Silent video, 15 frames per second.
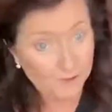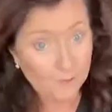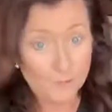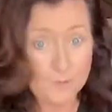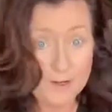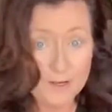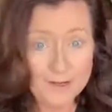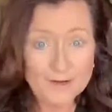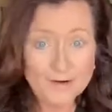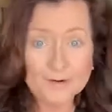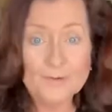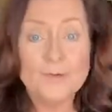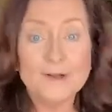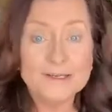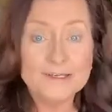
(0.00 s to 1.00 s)
We are
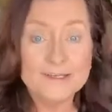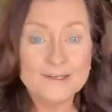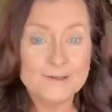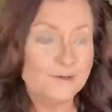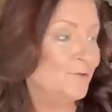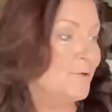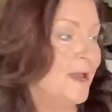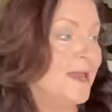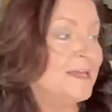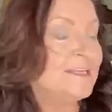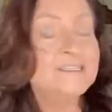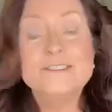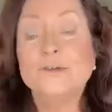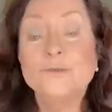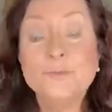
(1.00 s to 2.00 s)
going to do a
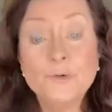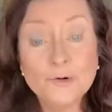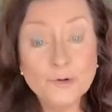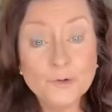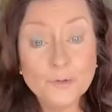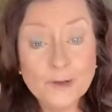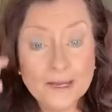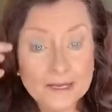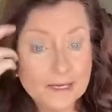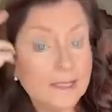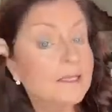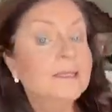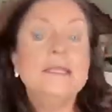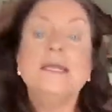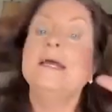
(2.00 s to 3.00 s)
super quick
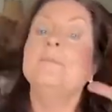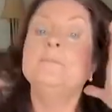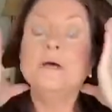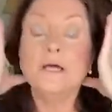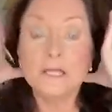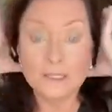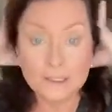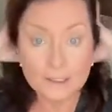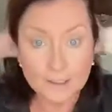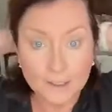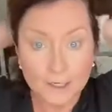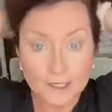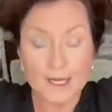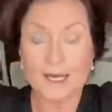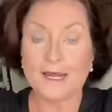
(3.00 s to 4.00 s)
lip
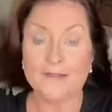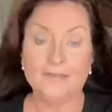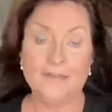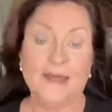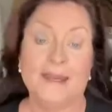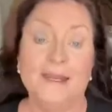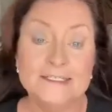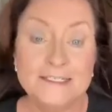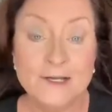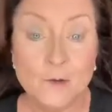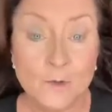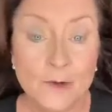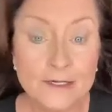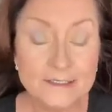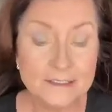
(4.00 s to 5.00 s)
look that is
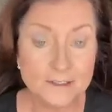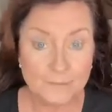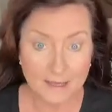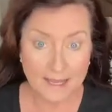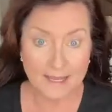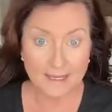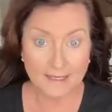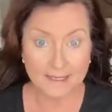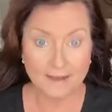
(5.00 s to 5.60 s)
going to make,